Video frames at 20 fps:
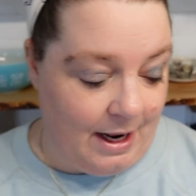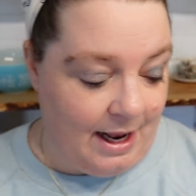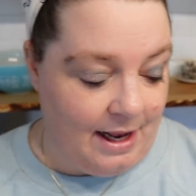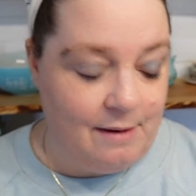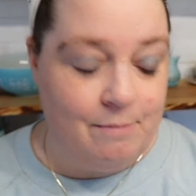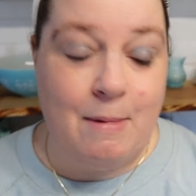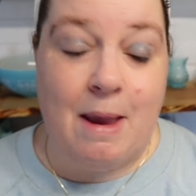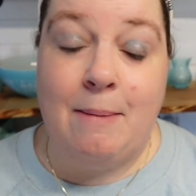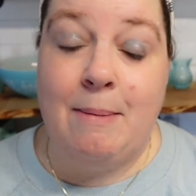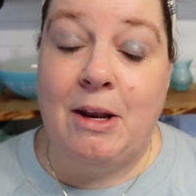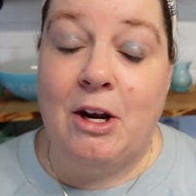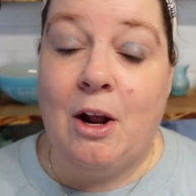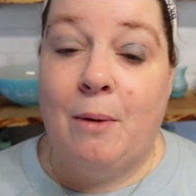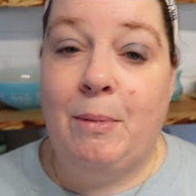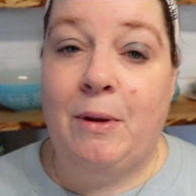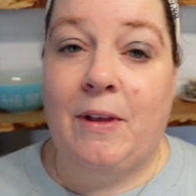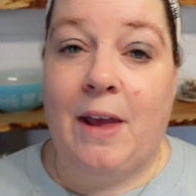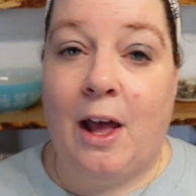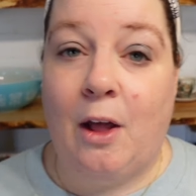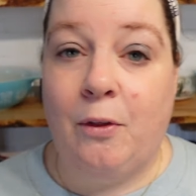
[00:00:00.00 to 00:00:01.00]
it may, not
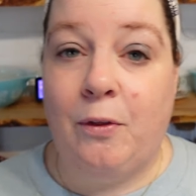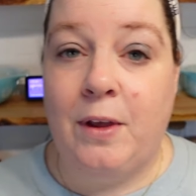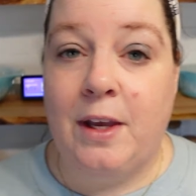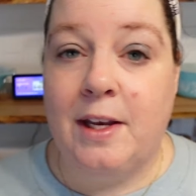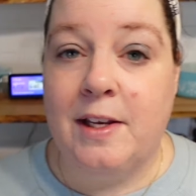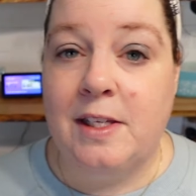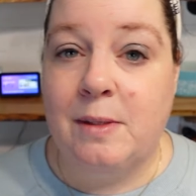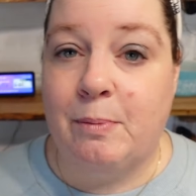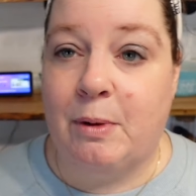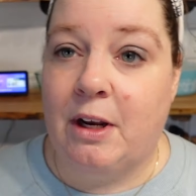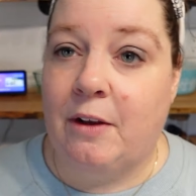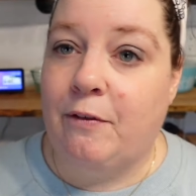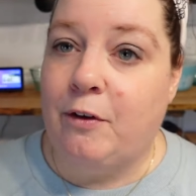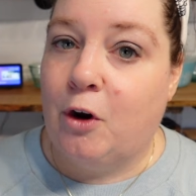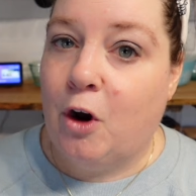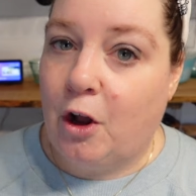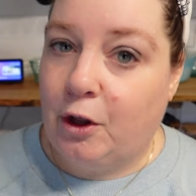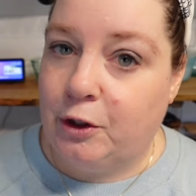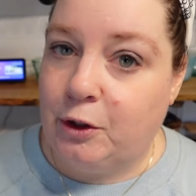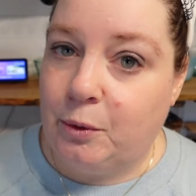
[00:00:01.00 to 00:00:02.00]
be the healthiest, but if
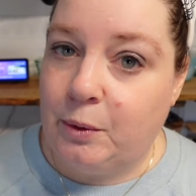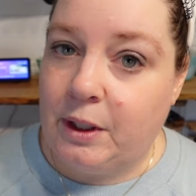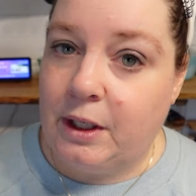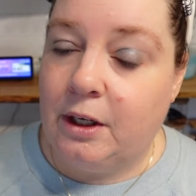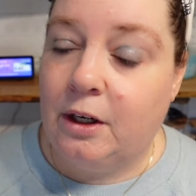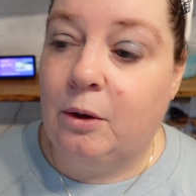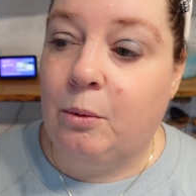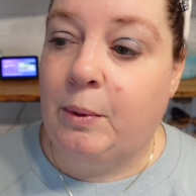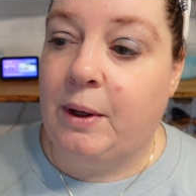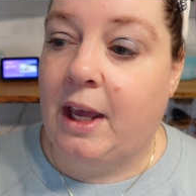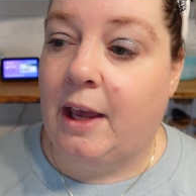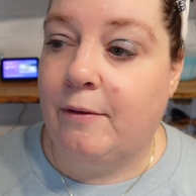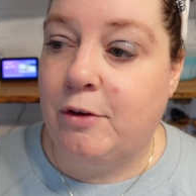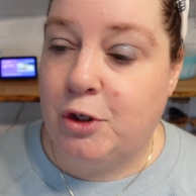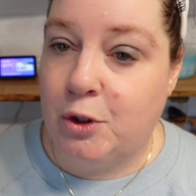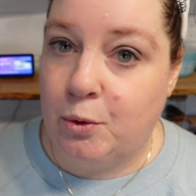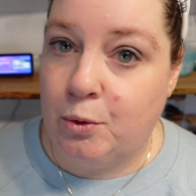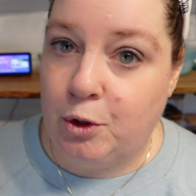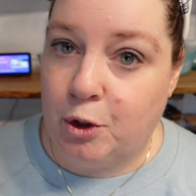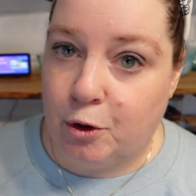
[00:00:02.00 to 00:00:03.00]
you're all new here, we have
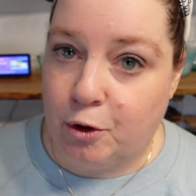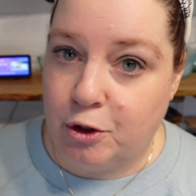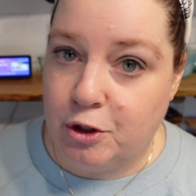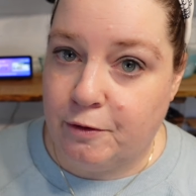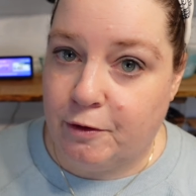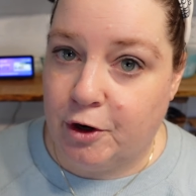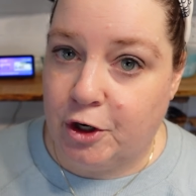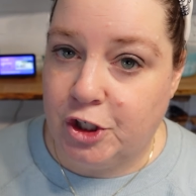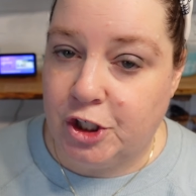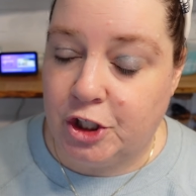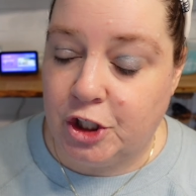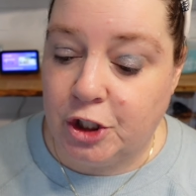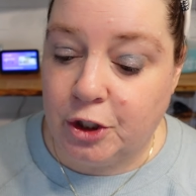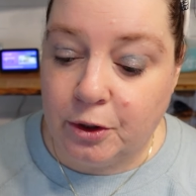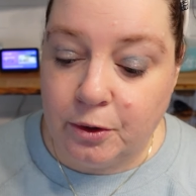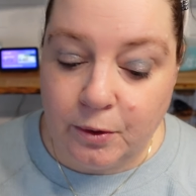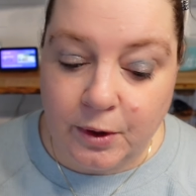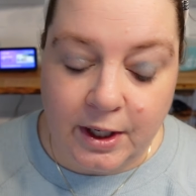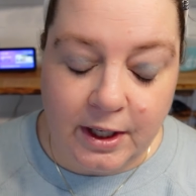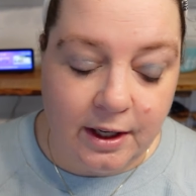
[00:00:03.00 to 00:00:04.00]
two neurodivergent
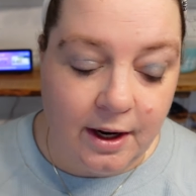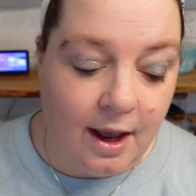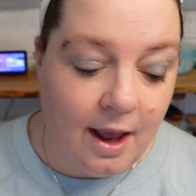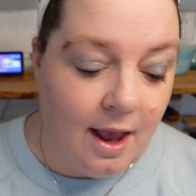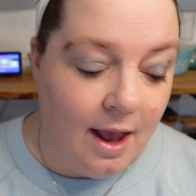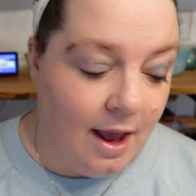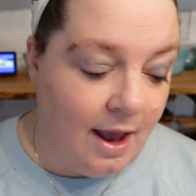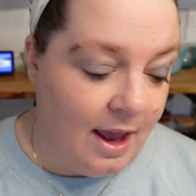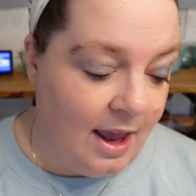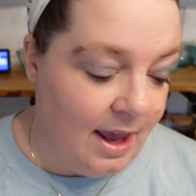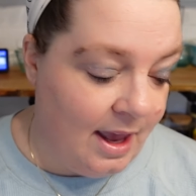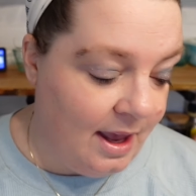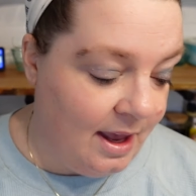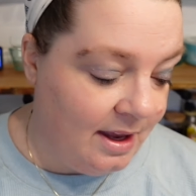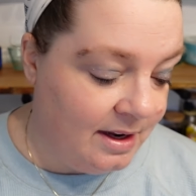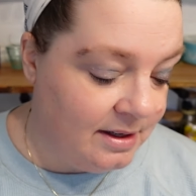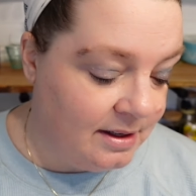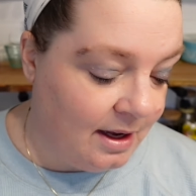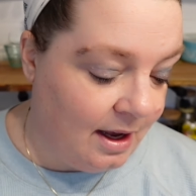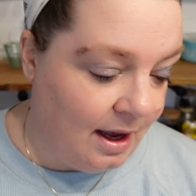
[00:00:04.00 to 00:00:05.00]
children,
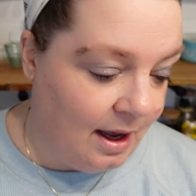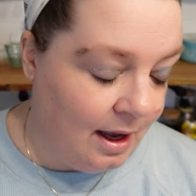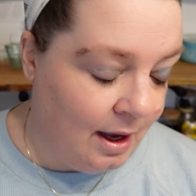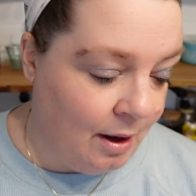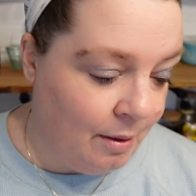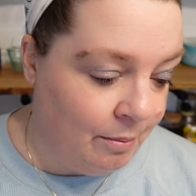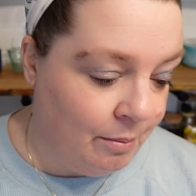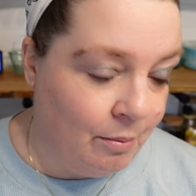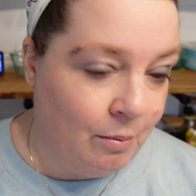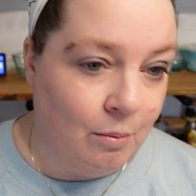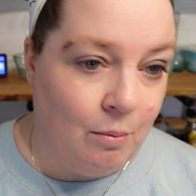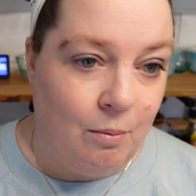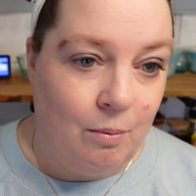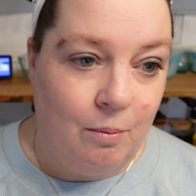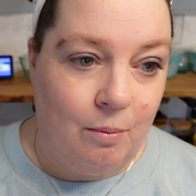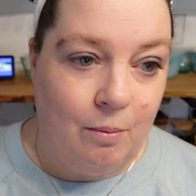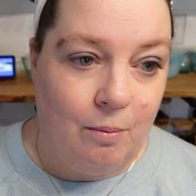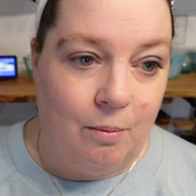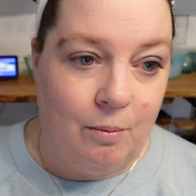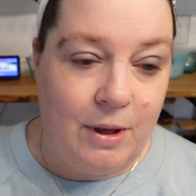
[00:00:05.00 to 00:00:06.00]
and um,
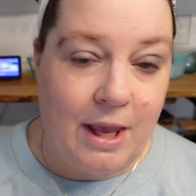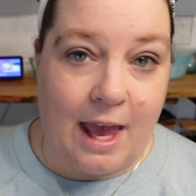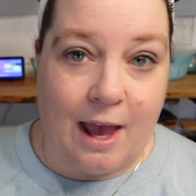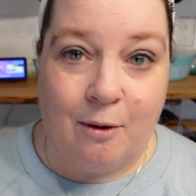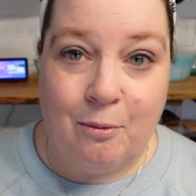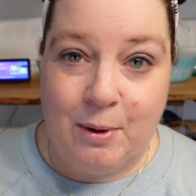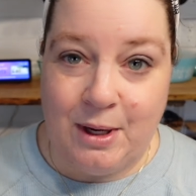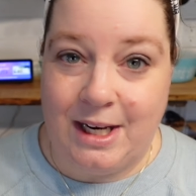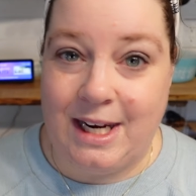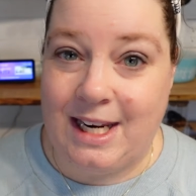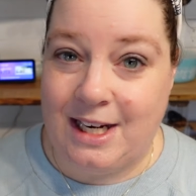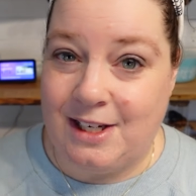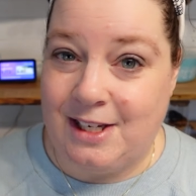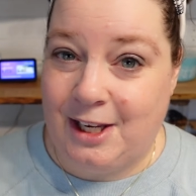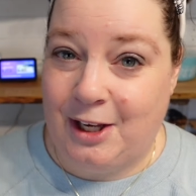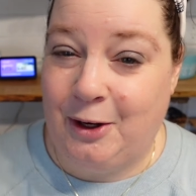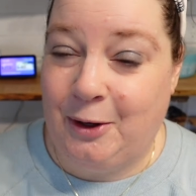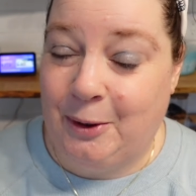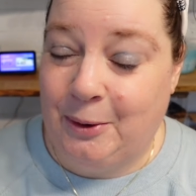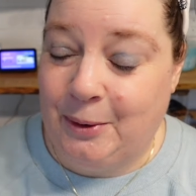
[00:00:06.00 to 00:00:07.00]
yeah, we need
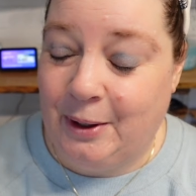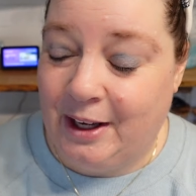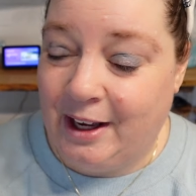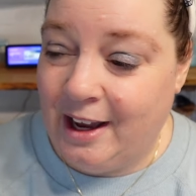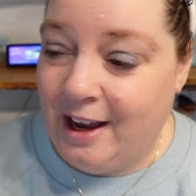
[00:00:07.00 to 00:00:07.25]
to